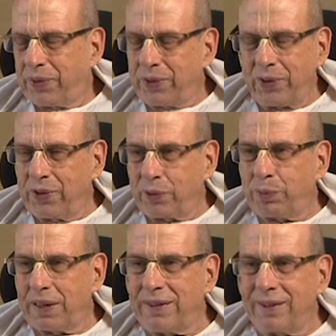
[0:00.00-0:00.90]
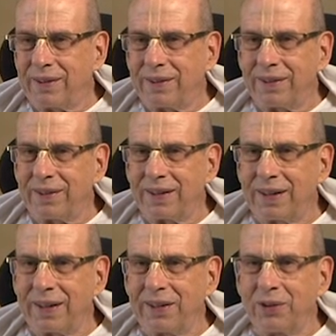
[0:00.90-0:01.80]
to these places,
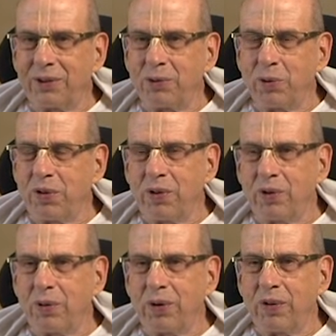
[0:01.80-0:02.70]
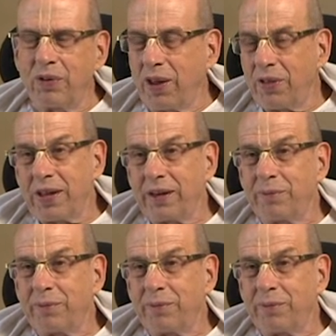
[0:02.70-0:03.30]
you know, with nothing,